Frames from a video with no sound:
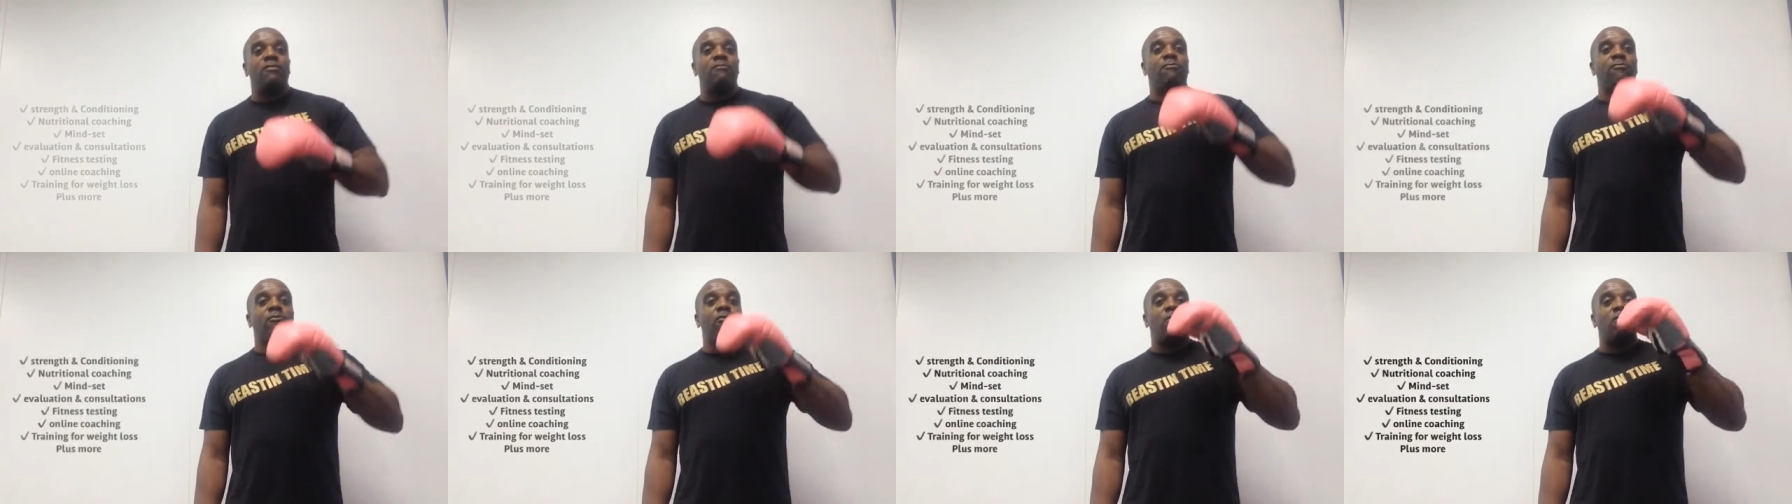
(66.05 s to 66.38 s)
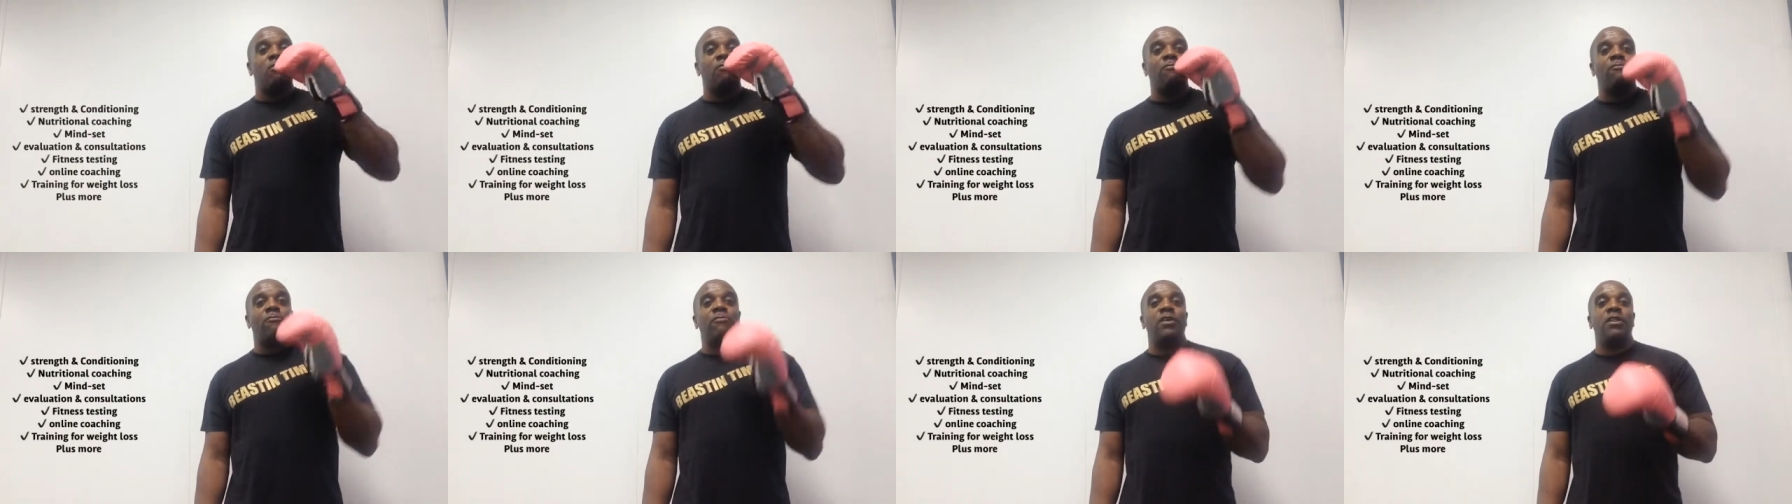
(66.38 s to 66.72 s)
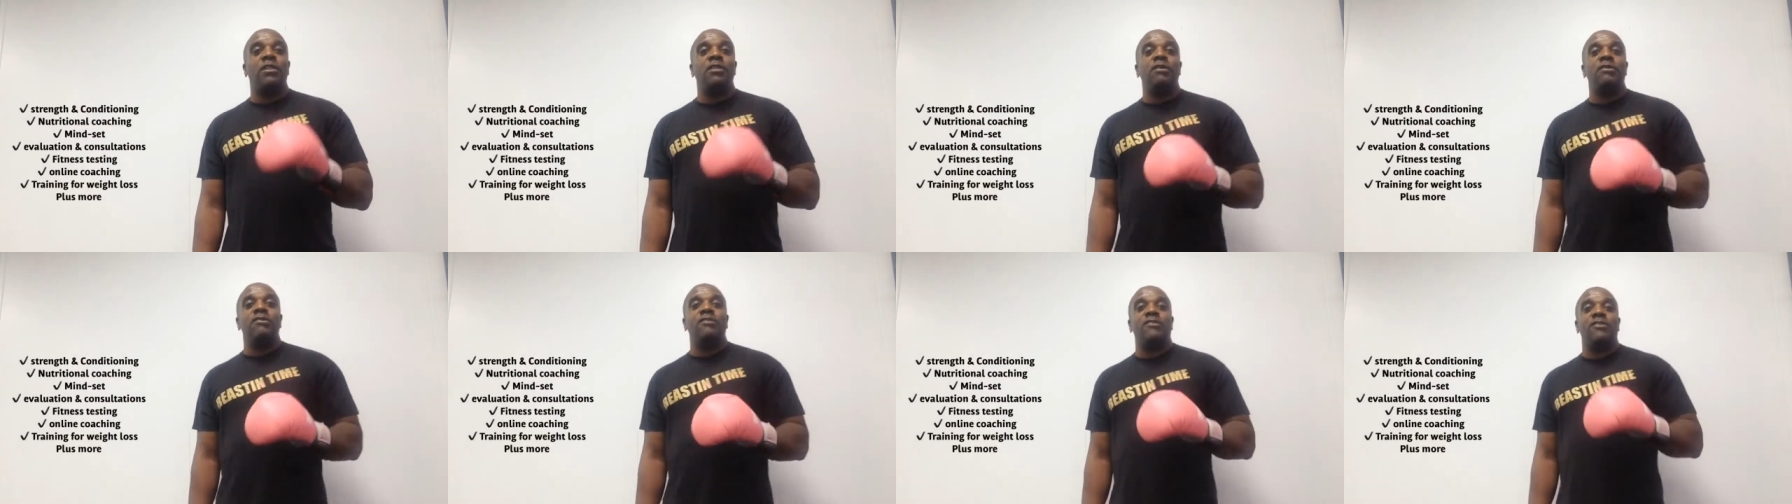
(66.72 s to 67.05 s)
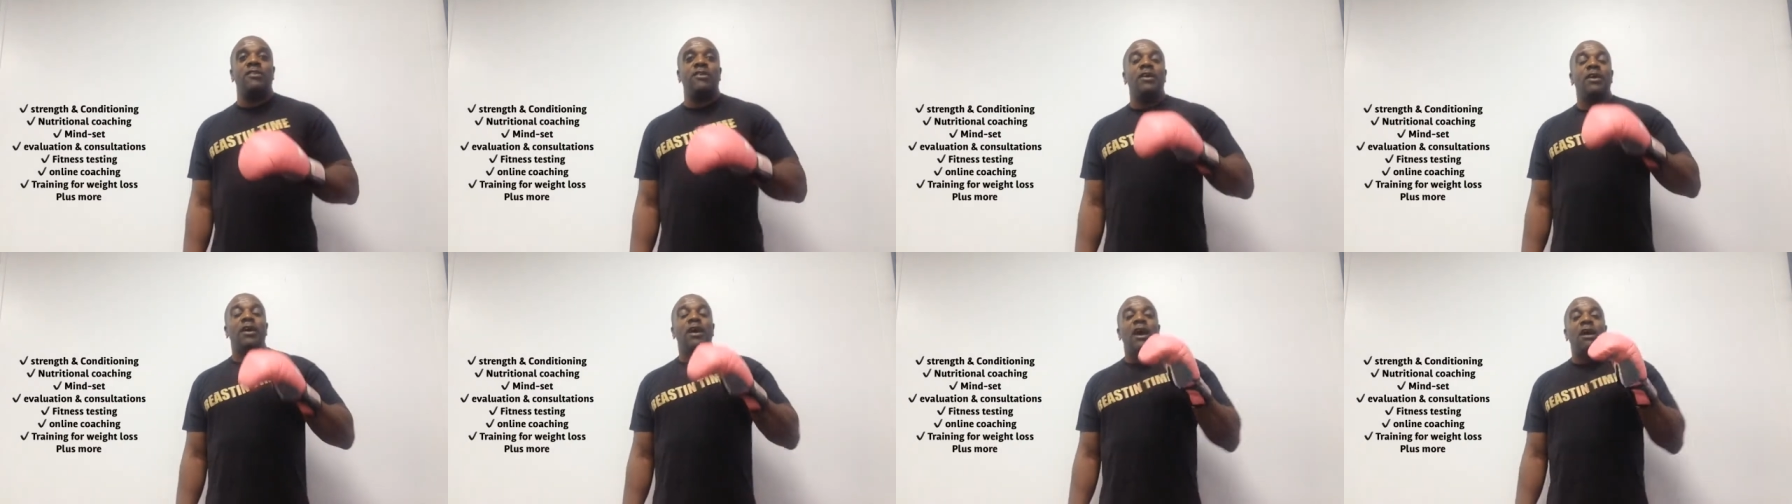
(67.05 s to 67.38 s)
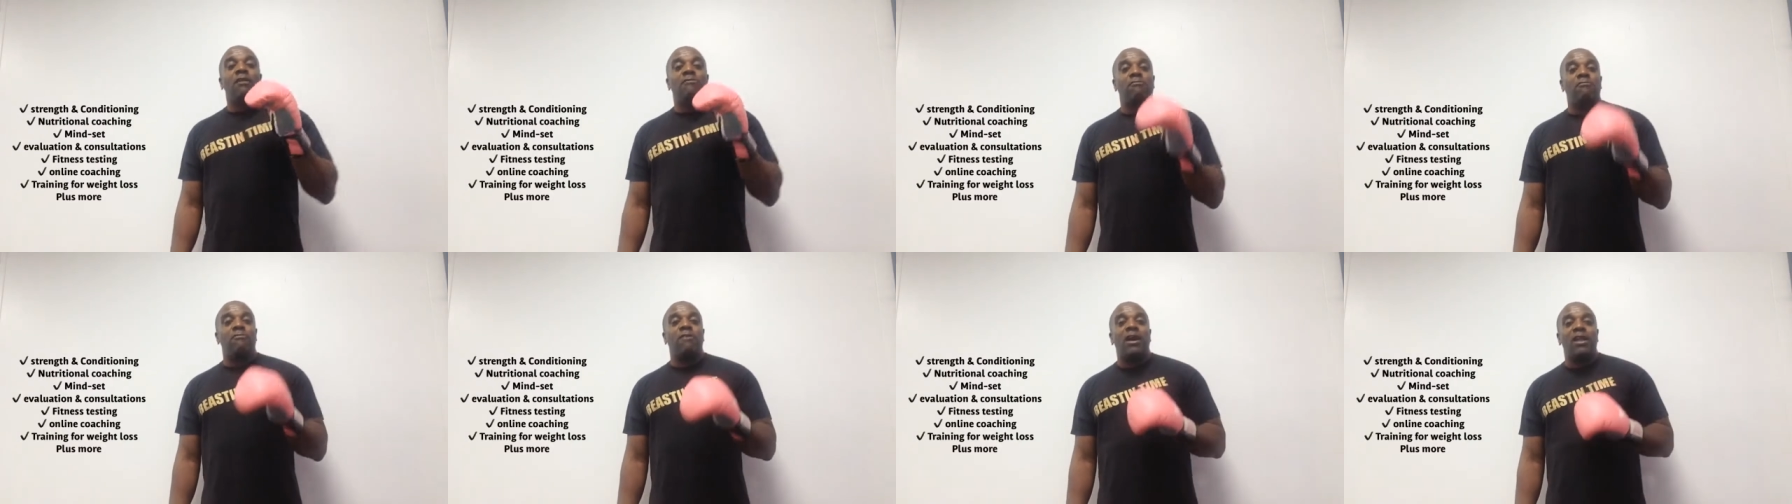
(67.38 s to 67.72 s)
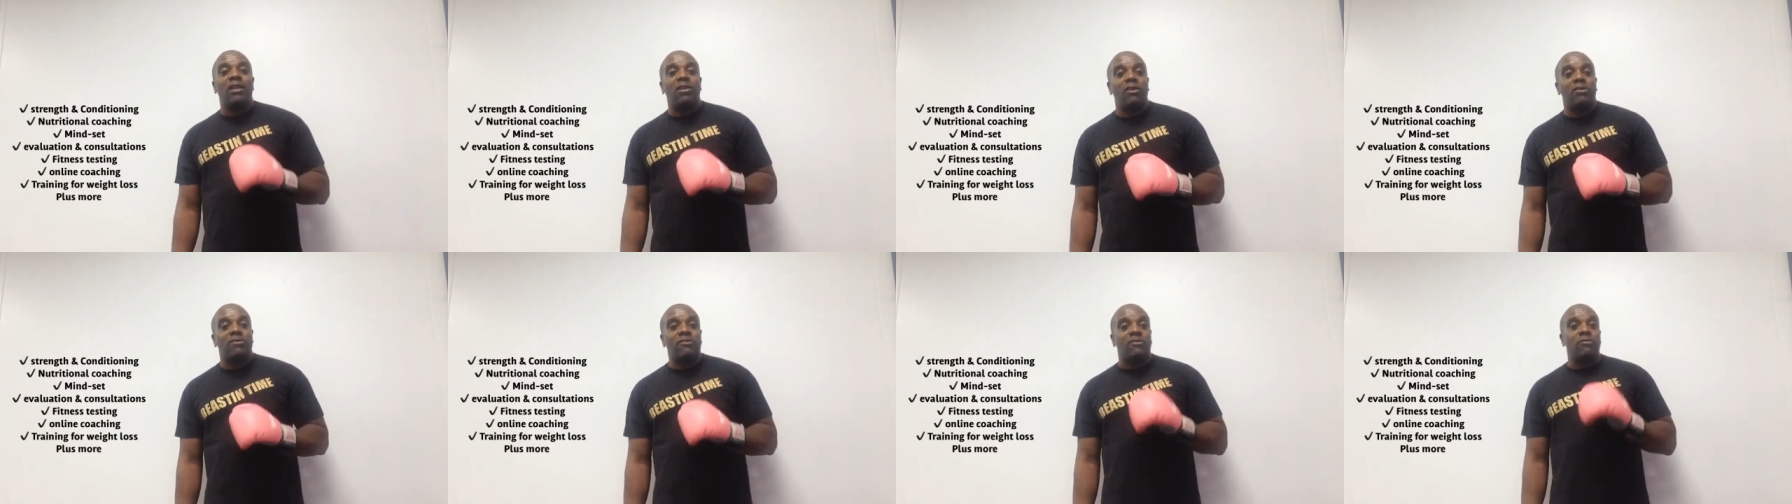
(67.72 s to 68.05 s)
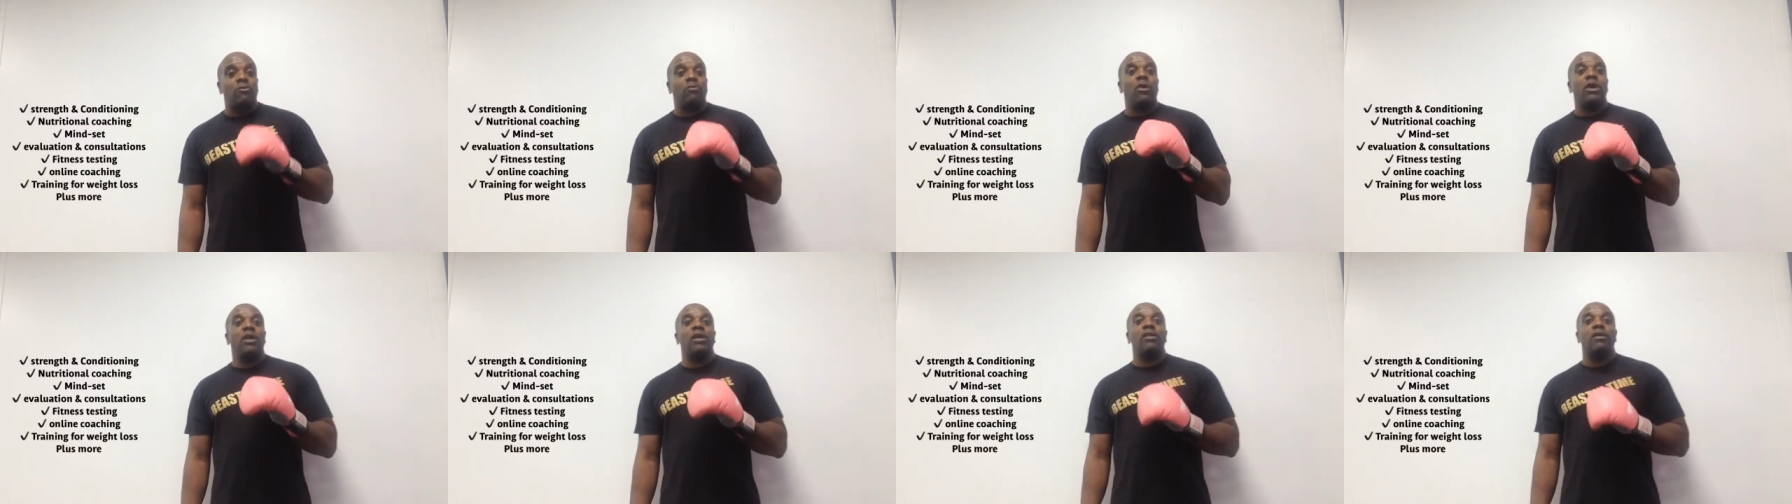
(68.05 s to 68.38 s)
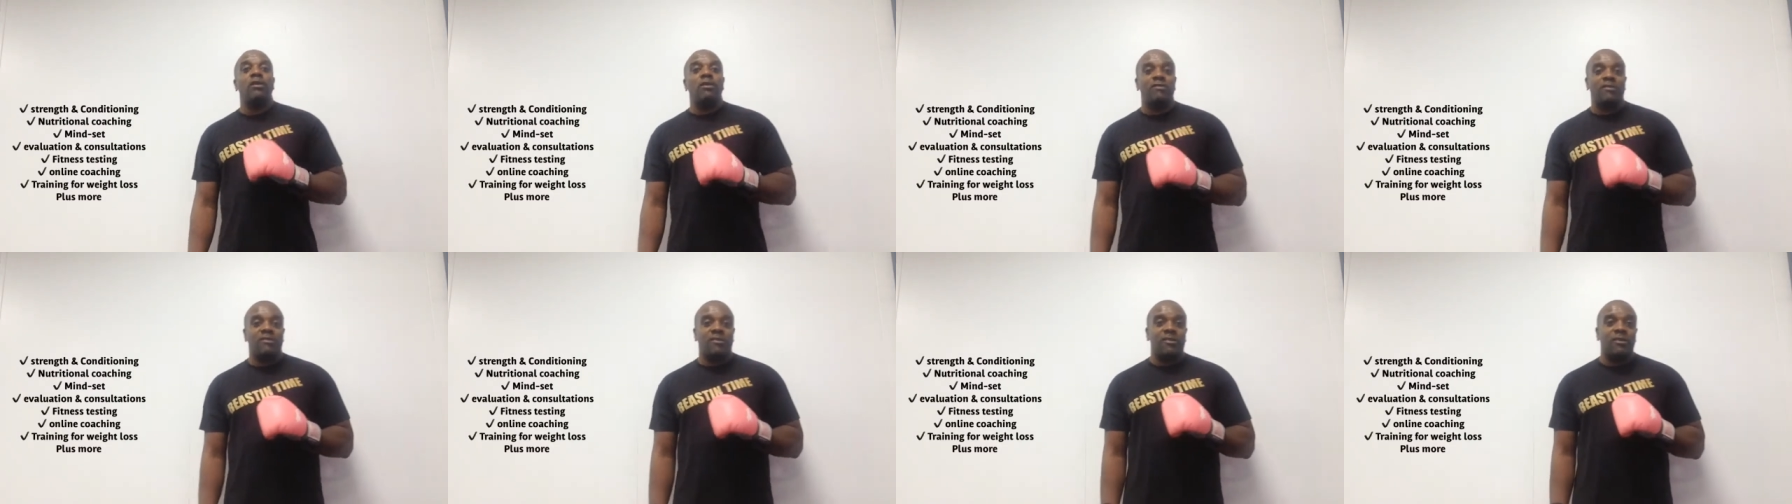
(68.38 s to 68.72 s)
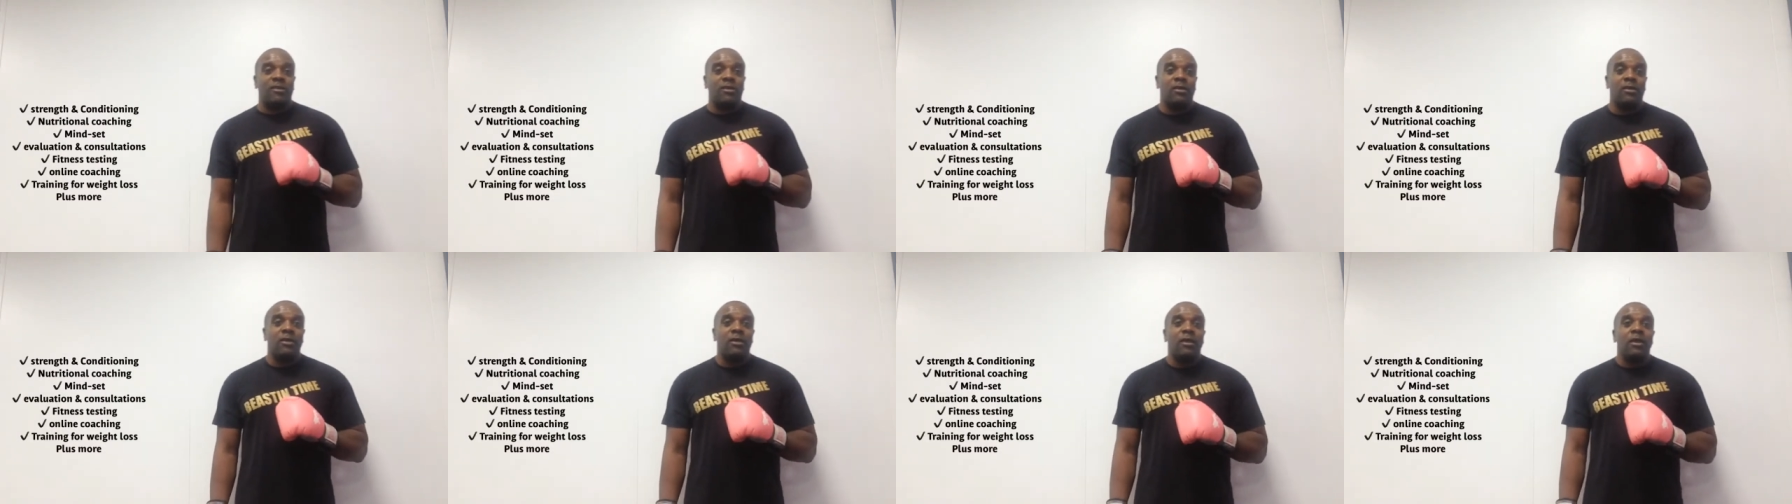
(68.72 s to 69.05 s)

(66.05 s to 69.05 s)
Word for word: for fitness and fat loss and weight loss.